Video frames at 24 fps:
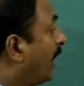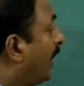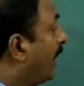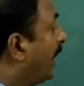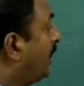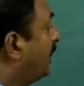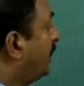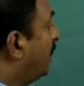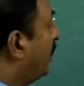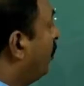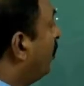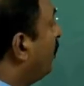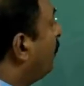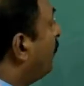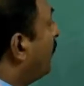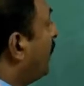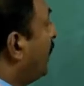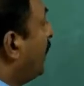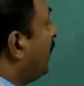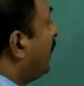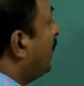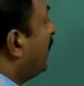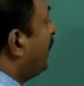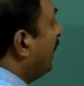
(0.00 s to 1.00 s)
and they will
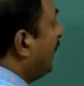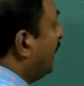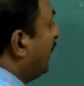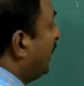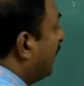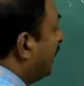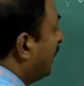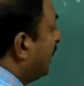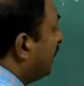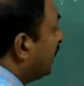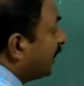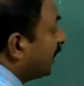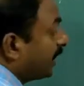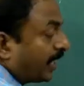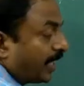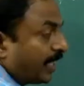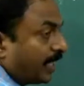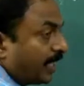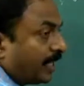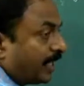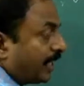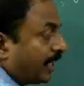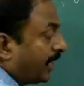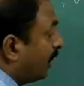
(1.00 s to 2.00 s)
be
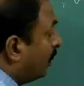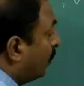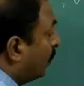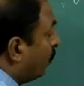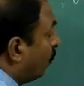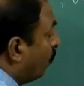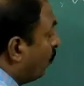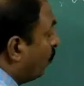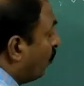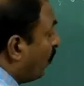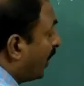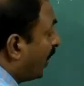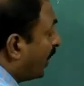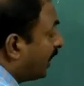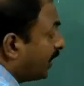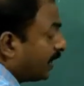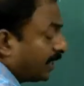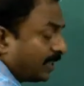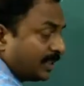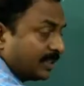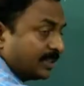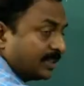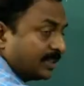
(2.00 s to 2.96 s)
dedicated one